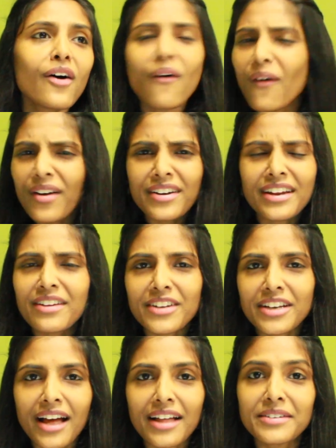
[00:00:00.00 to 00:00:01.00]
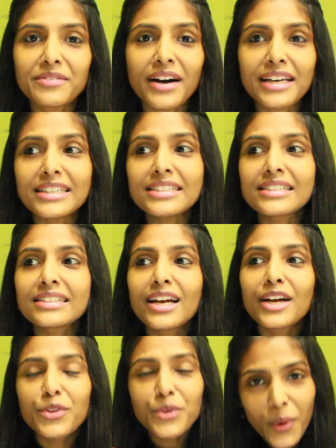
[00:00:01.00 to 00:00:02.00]
or even otherwise,
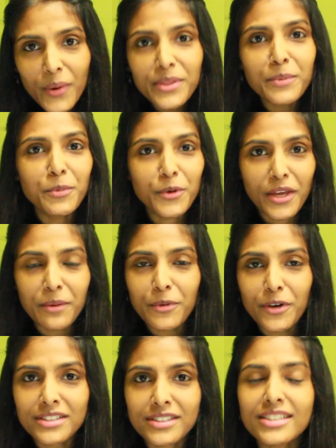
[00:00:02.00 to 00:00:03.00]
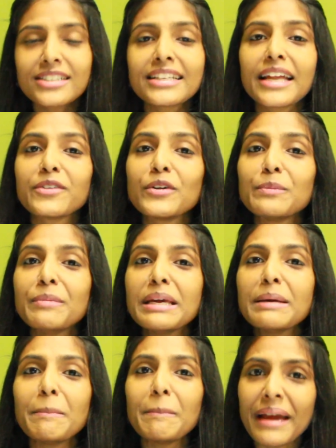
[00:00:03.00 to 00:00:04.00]
throughout the booking process, there will
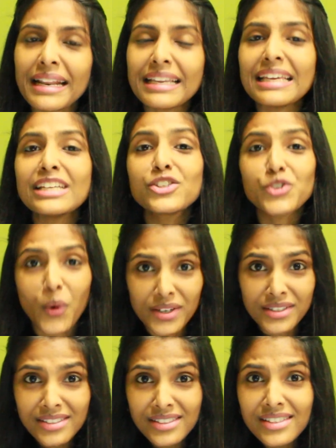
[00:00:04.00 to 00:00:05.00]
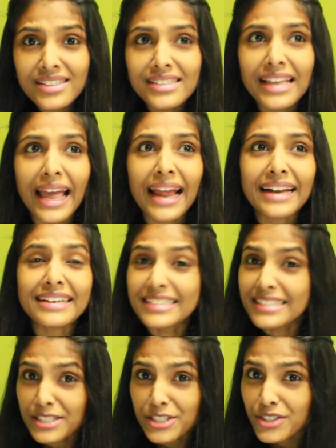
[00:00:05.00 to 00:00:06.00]
be many choices and
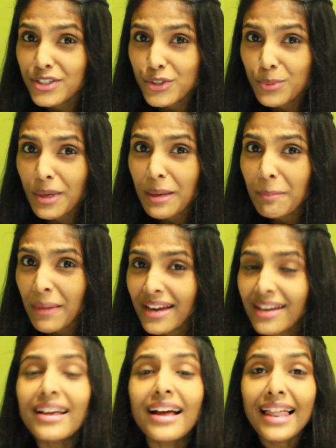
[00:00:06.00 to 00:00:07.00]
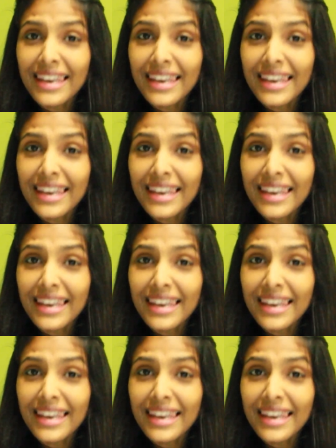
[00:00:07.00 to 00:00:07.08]
decisions to be made,